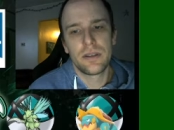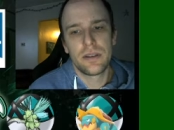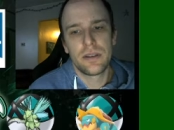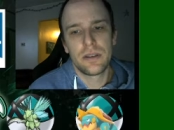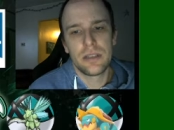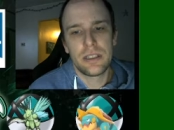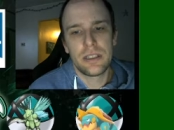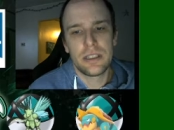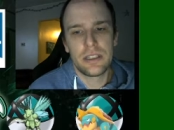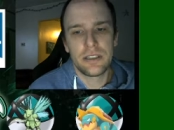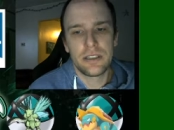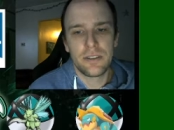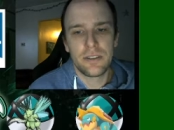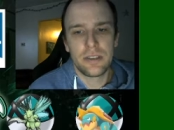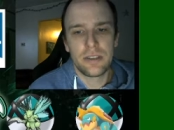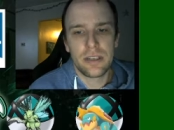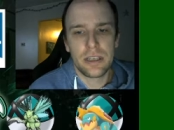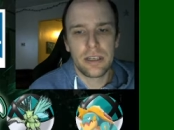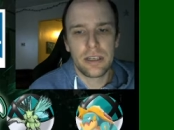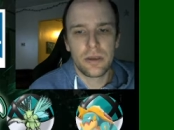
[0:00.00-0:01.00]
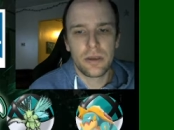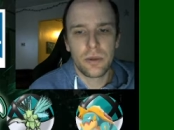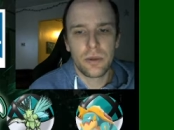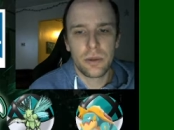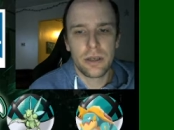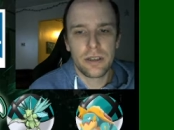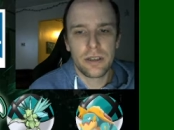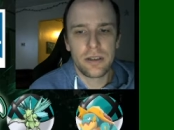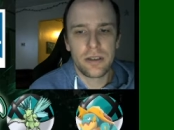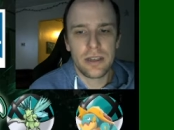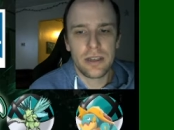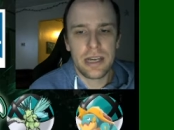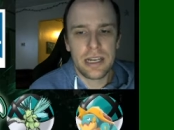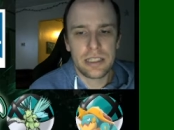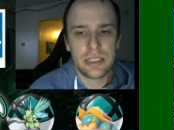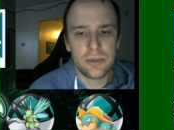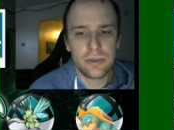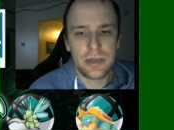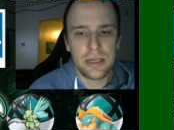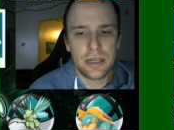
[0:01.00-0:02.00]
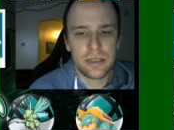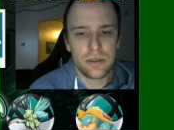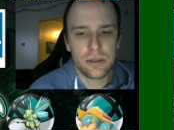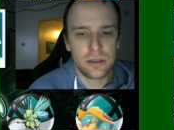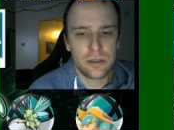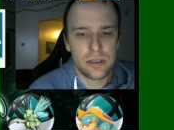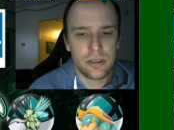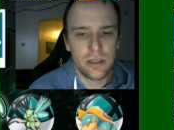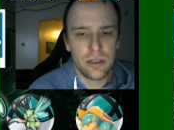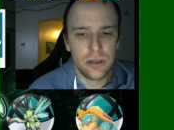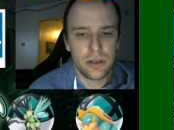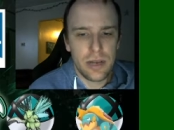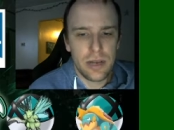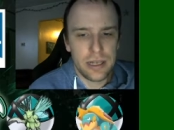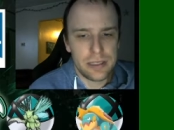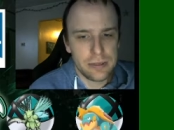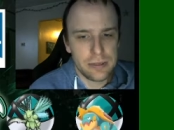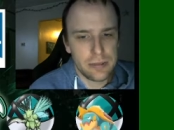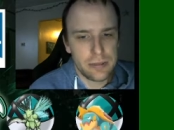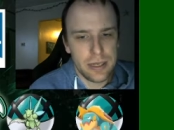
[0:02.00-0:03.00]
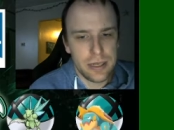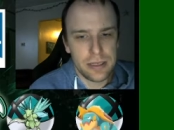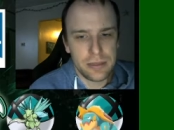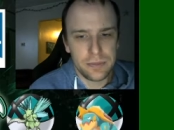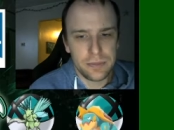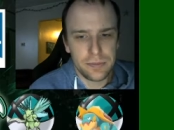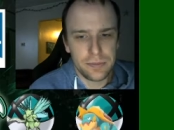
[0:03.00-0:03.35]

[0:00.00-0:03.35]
in like a quicker aspect or a slow aspect.